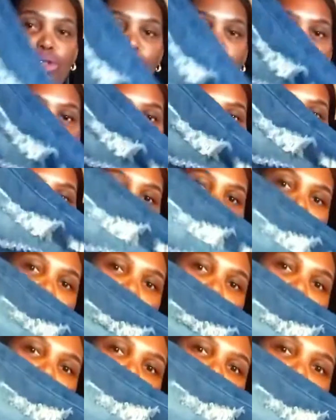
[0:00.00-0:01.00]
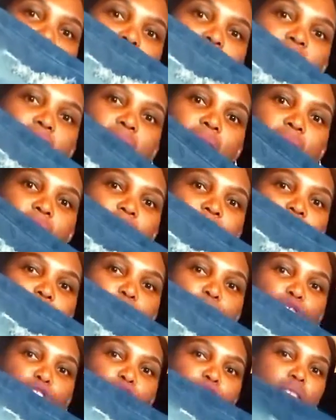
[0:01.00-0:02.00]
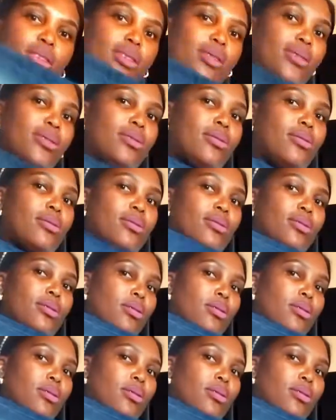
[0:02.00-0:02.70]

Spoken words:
you guys. It's a ripped jeans